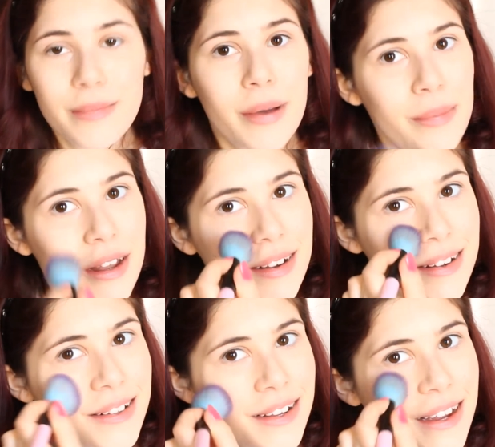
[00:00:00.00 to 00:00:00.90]
Pop it
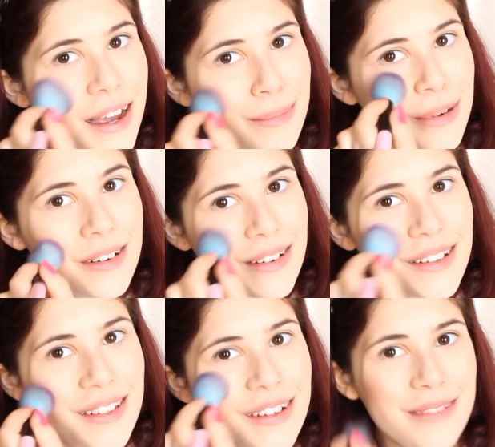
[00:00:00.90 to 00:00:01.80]
on the
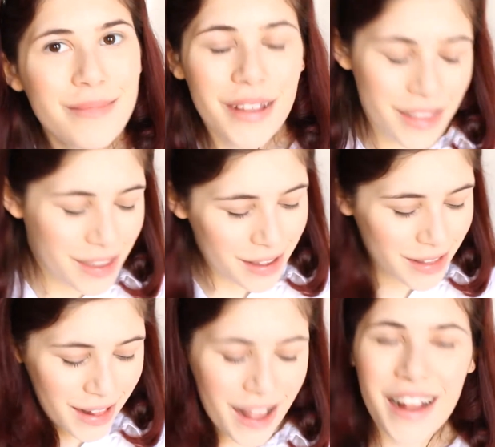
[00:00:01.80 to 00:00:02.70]
apples of my
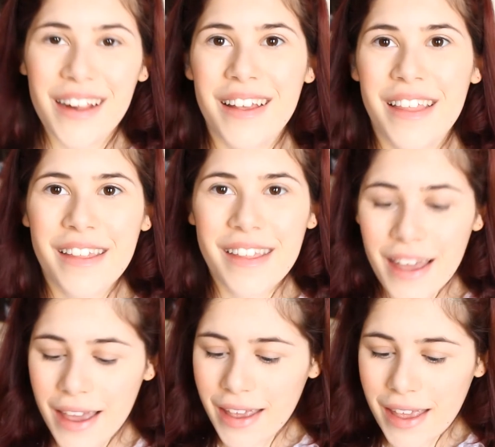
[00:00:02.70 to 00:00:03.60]
cheeks, and it just
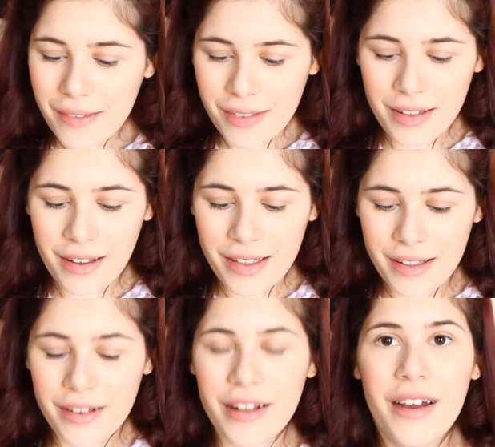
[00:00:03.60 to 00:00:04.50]
gives a nice
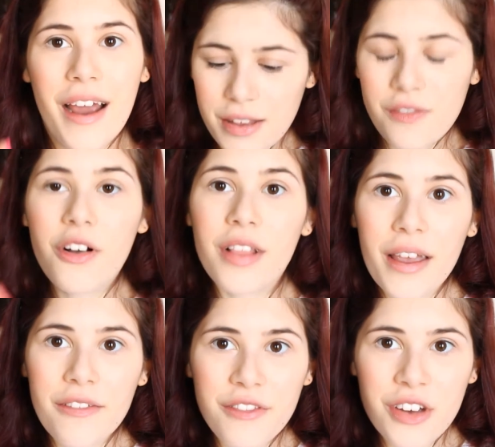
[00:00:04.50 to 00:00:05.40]
little glow. And you've got
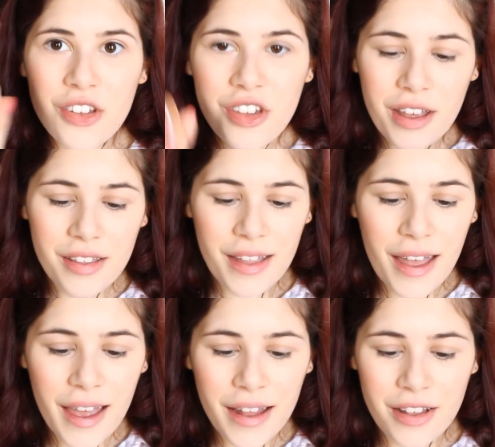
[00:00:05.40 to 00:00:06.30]
like 3 shades
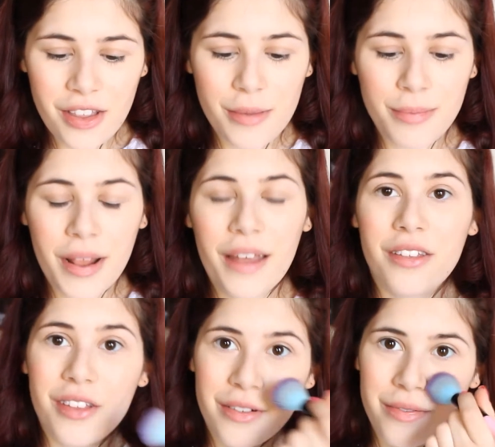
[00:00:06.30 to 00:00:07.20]
there, and it just
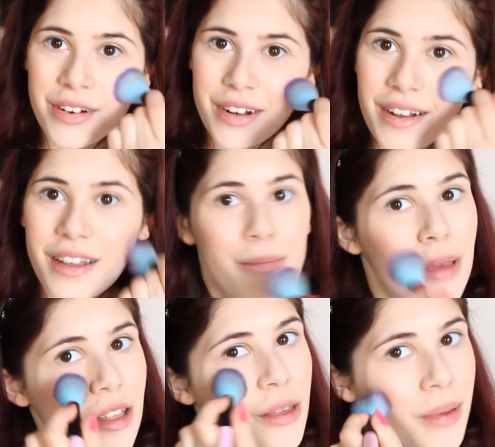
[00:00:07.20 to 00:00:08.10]
blends to a really nice
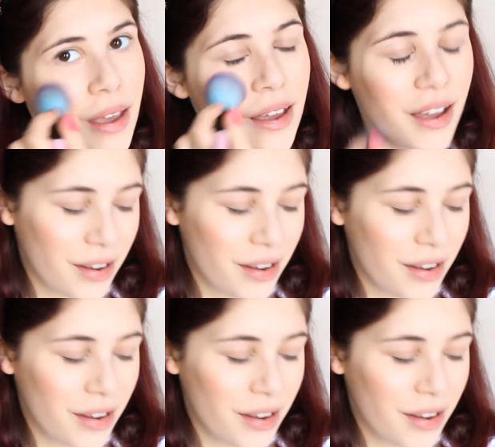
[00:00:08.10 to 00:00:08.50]
peachy pink.